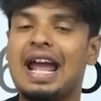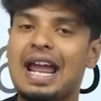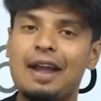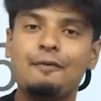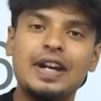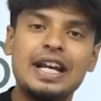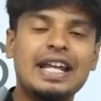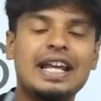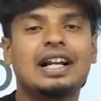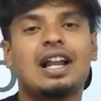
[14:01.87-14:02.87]

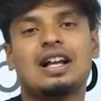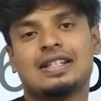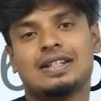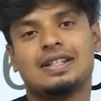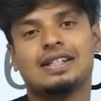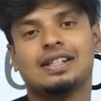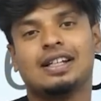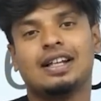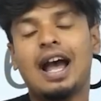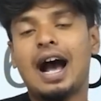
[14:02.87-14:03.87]
everyday classes.
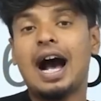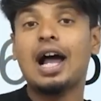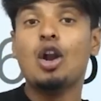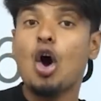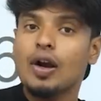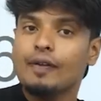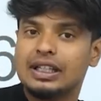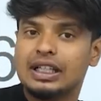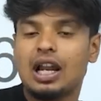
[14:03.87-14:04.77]
Along with